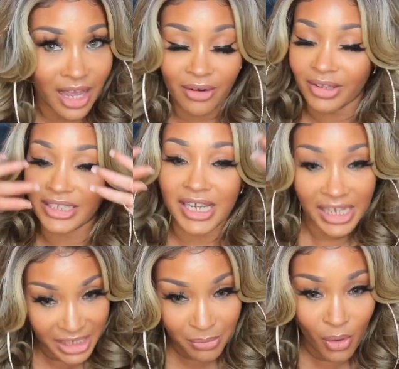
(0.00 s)
I don't have to get
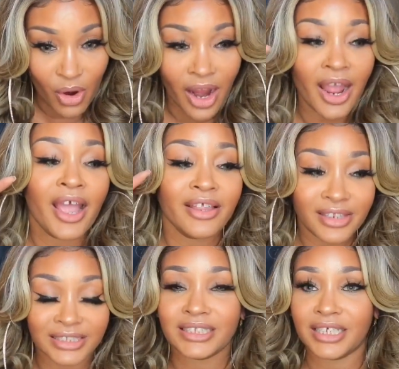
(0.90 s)
any more.
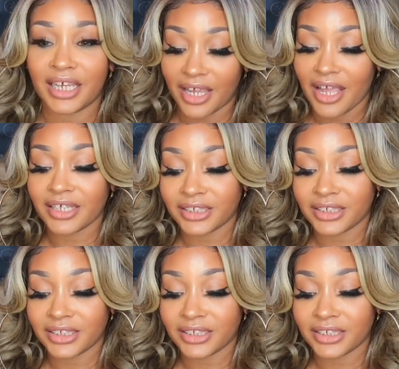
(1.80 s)
This is it.